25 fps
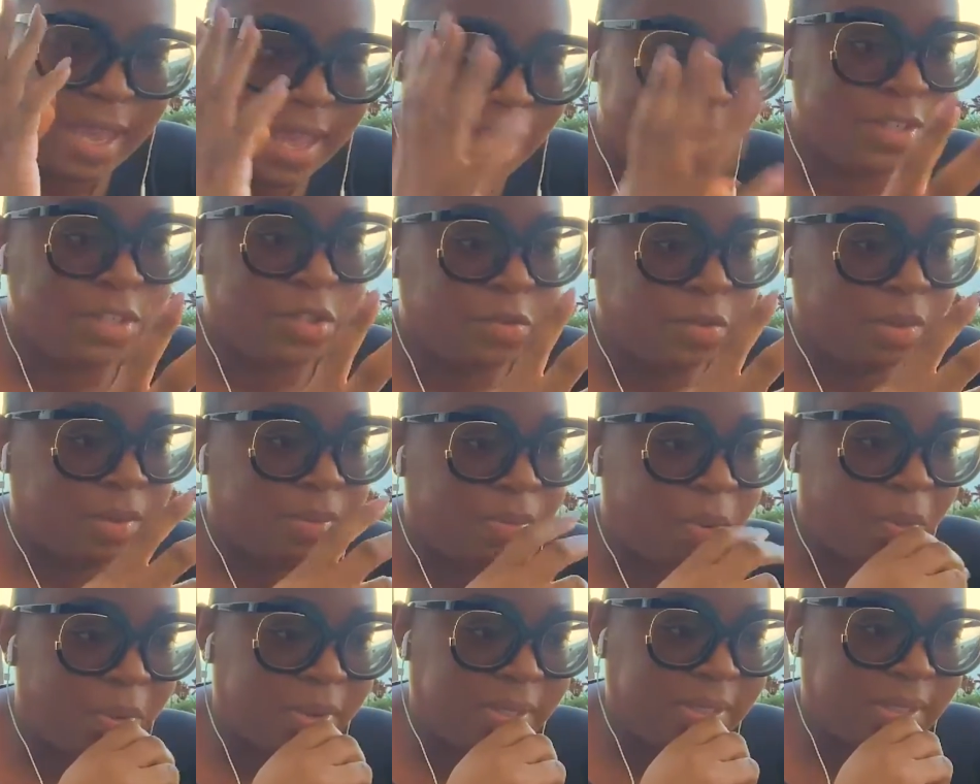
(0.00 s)
entry
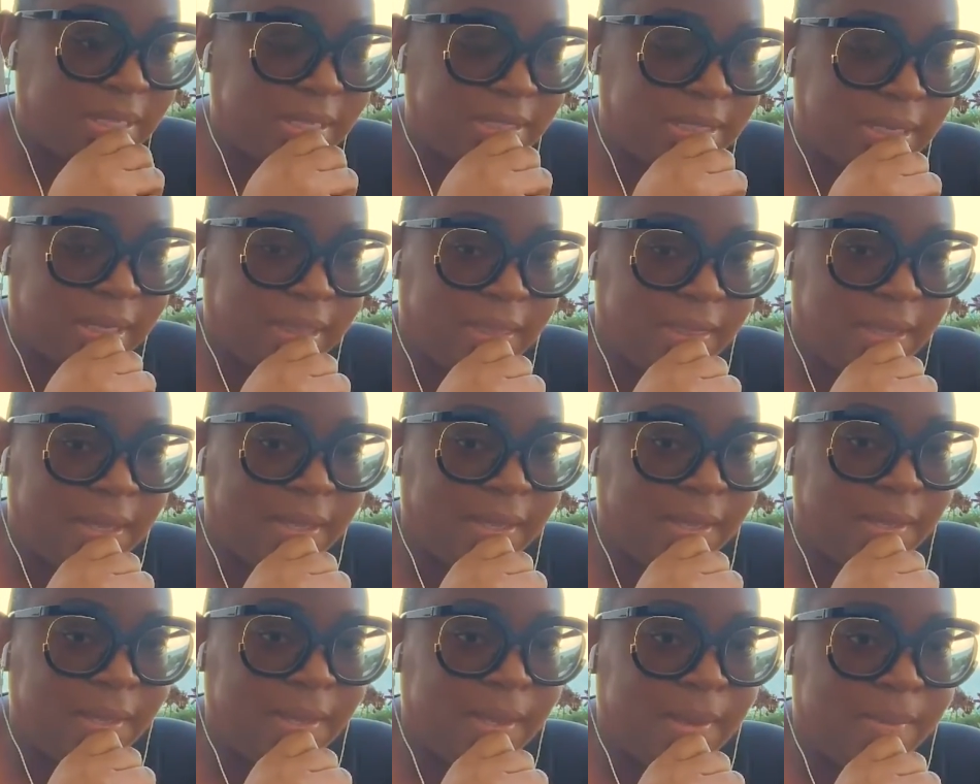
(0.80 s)
points into
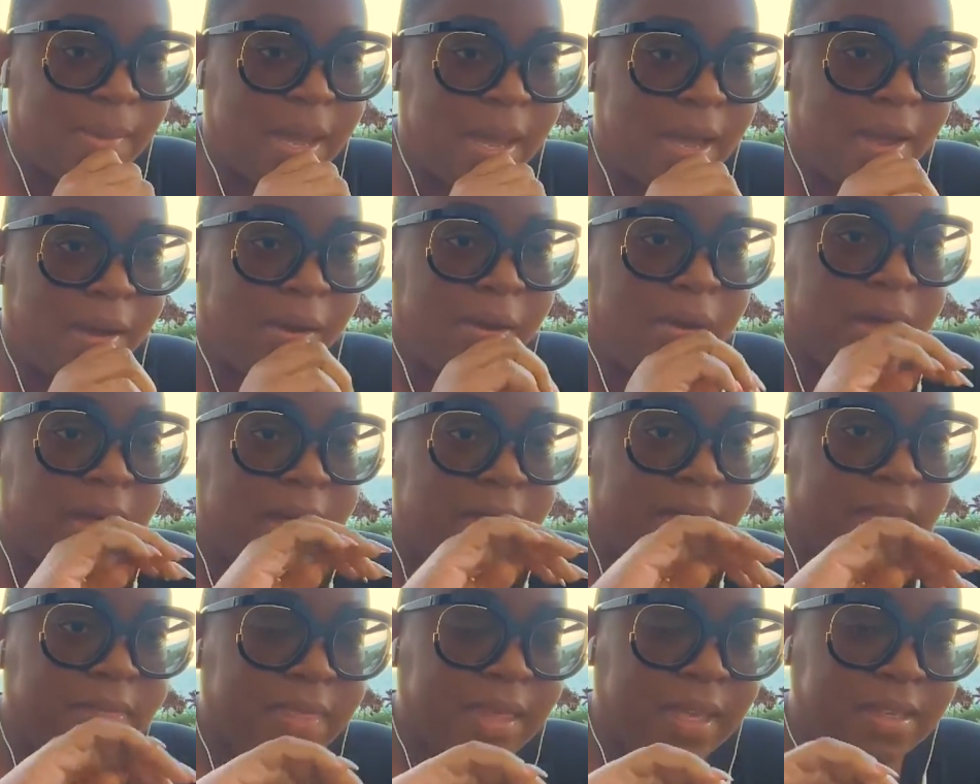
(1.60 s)
thinking about
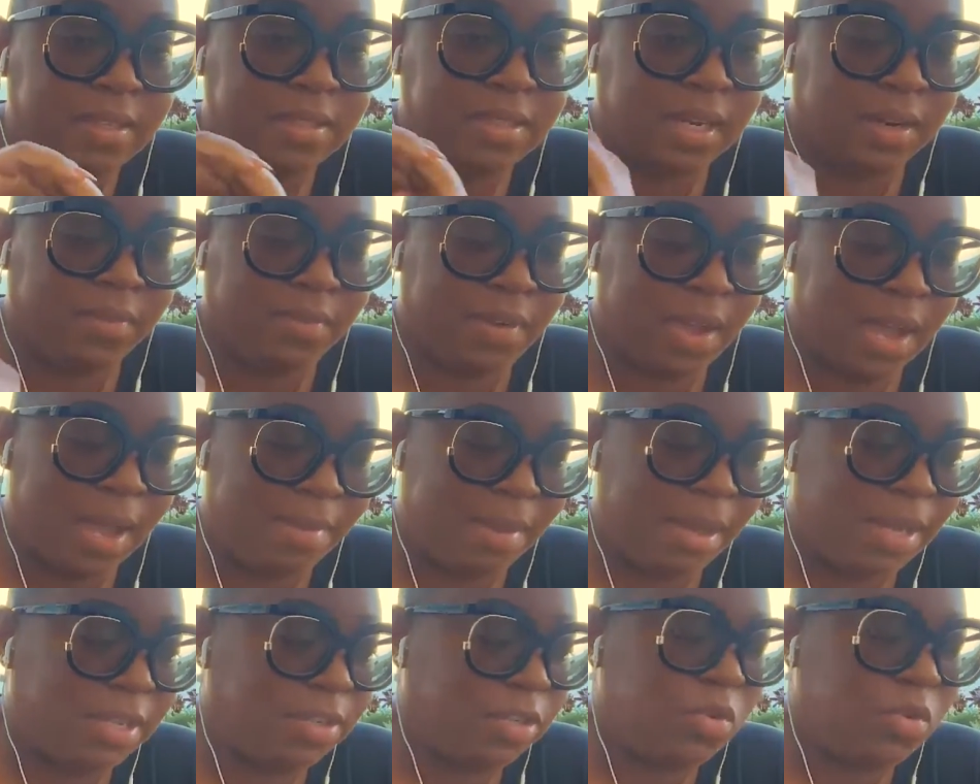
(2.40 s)
things that have happened.